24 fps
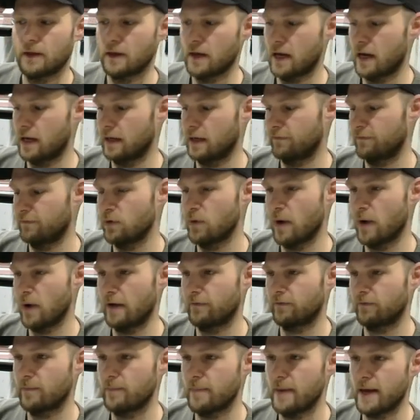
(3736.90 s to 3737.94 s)
and if you
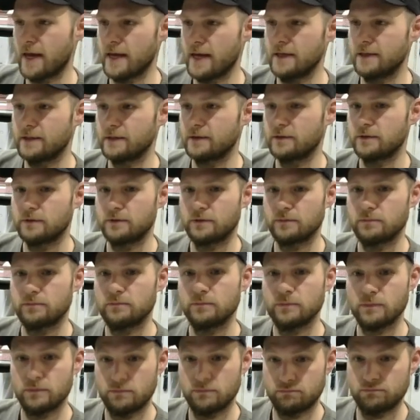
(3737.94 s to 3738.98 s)
haven't made
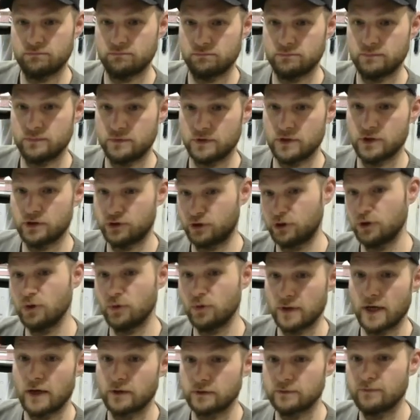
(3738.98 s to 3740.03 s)
the
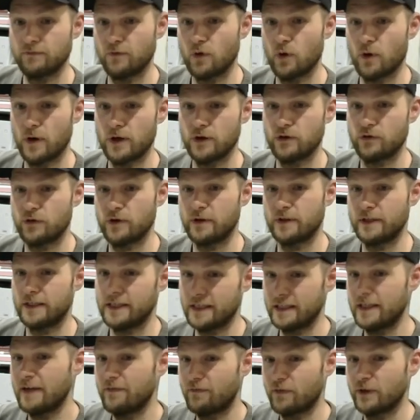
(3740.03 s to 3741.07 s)
2,400, then
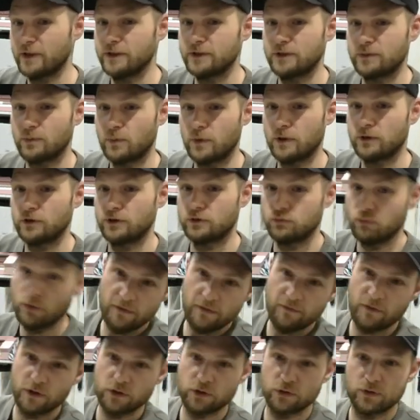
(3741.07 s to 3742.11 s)
the difference, we'll just
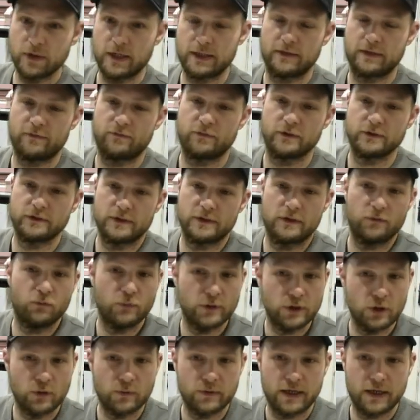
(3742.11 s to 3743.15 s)
refund you that difference if
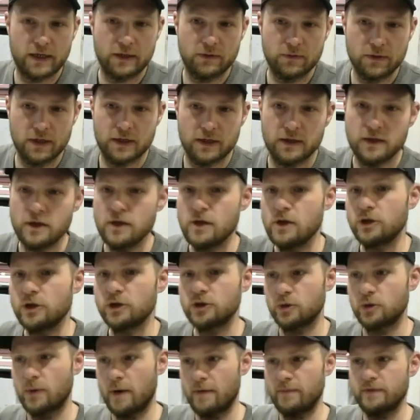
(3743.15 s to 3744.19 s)
we don't get you there.
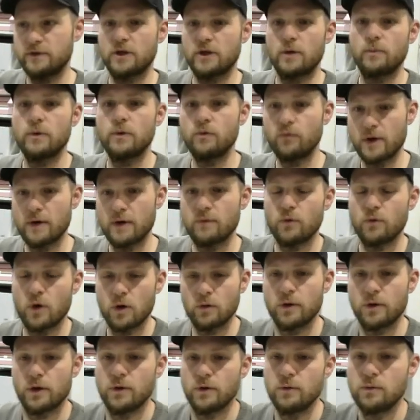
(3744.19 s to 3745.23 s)
So every time we
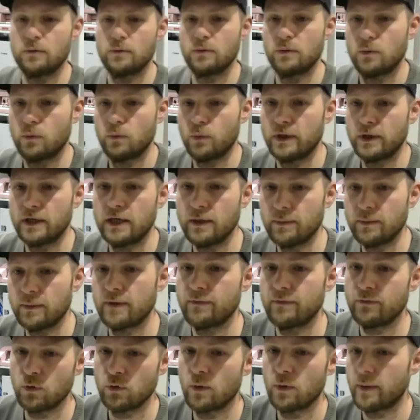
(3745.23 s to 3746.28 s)
re-enroll you, we keep
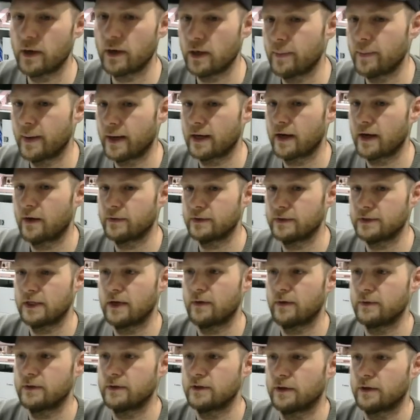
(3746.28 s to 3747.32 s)
giving you a money back guarantee
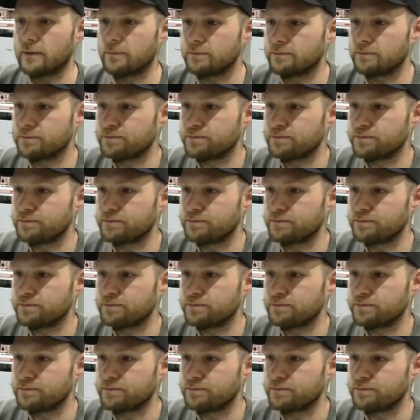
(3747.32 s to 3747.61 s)
every time.